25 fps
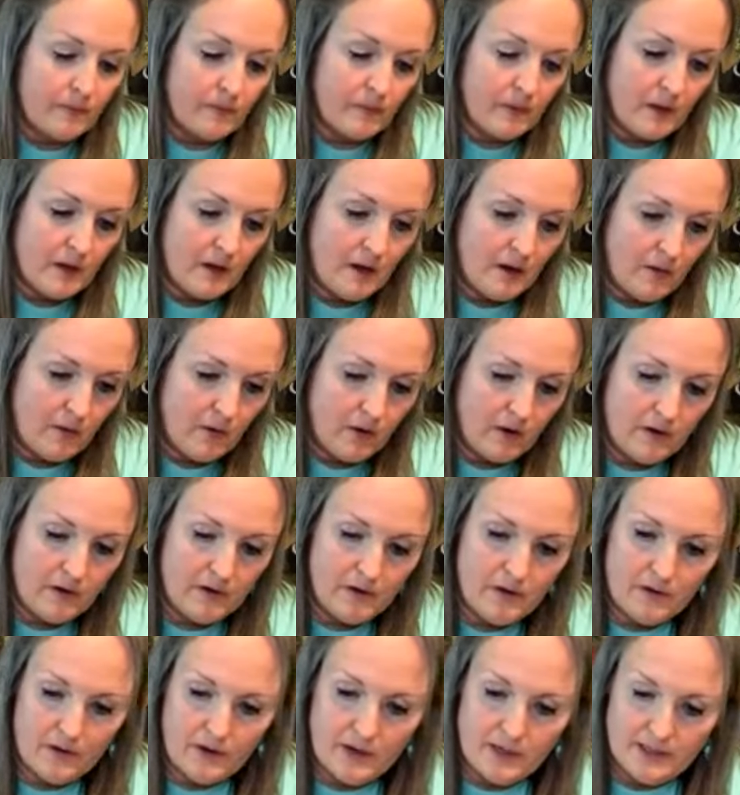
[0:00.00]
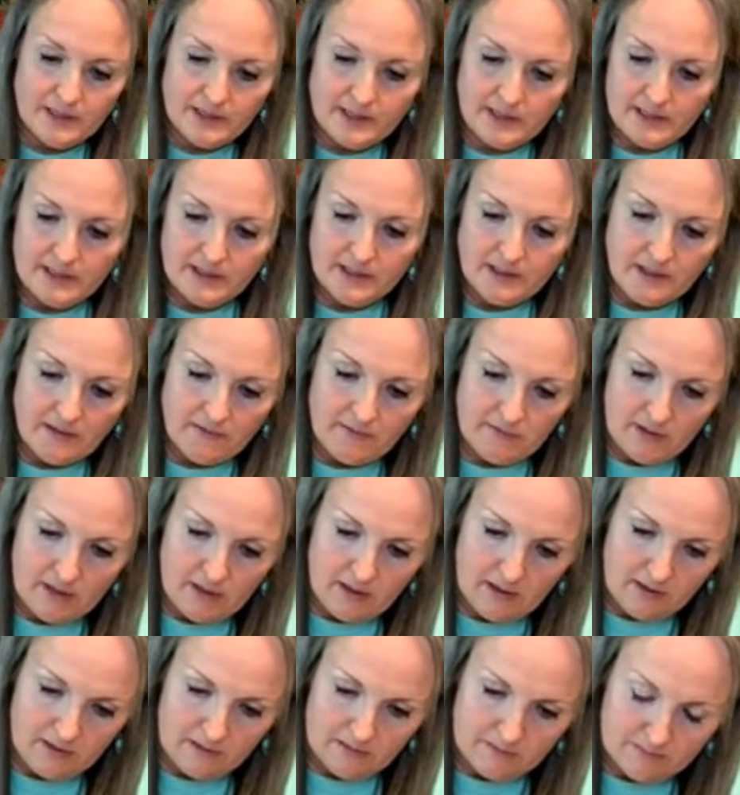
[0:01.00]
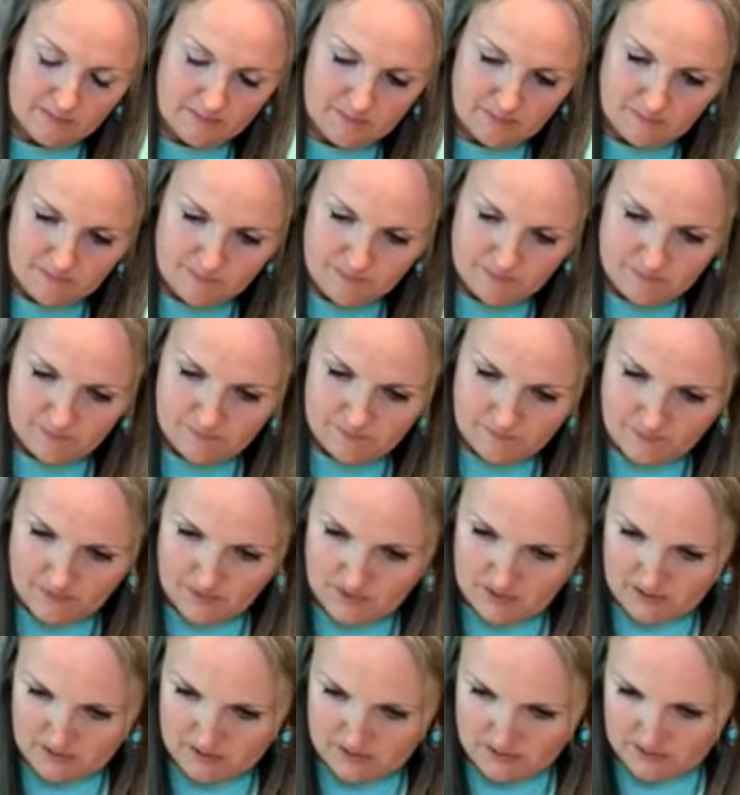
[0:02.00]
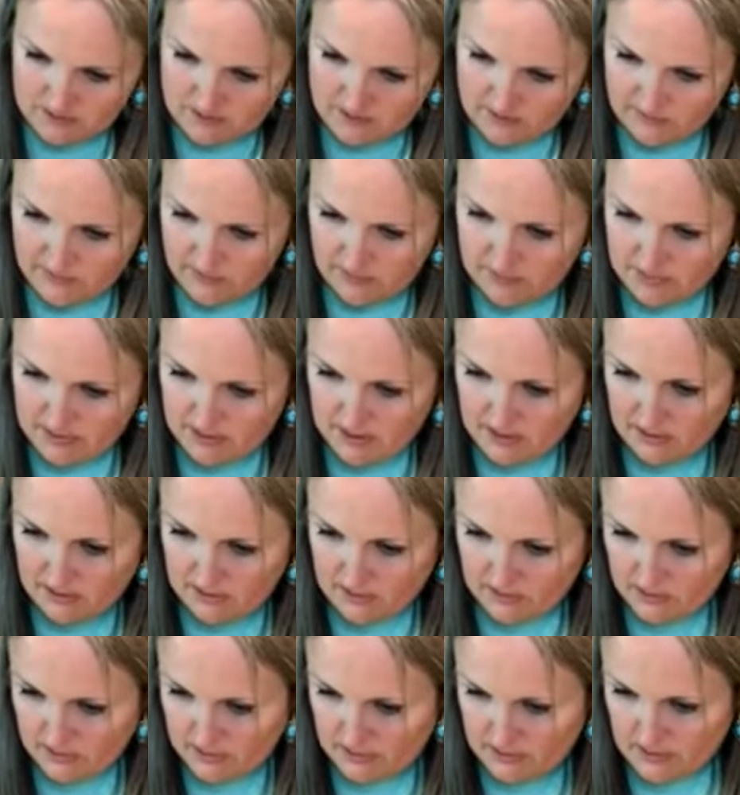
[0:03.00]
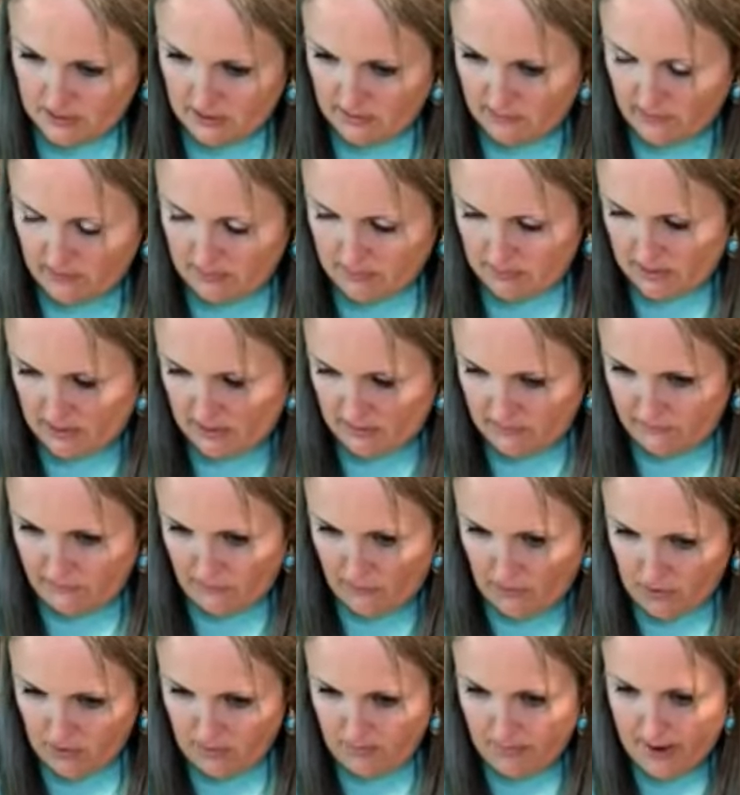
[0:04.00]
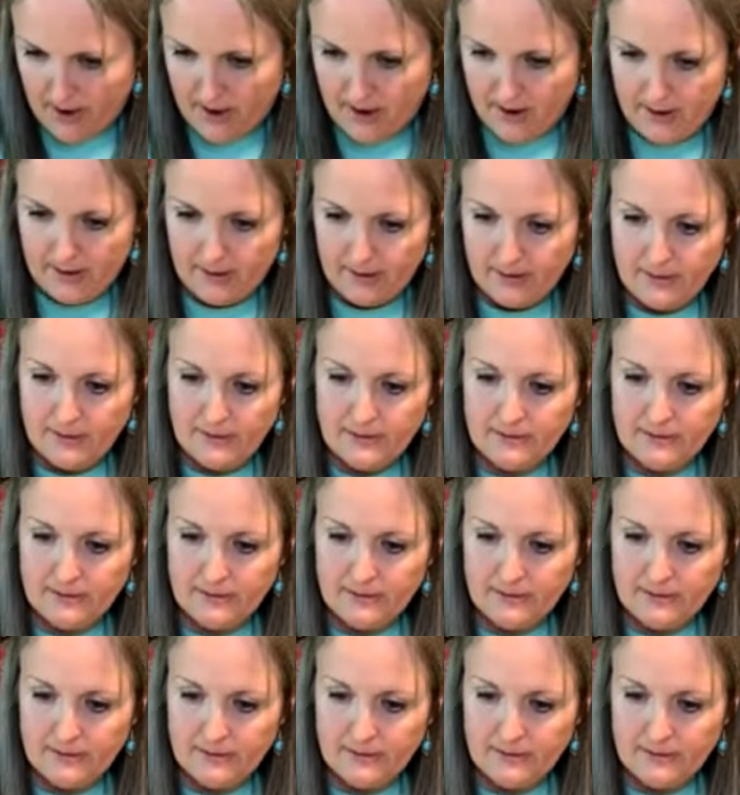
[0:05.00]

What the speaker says: How are you guys this evening? Everybody good? Everybody fall back?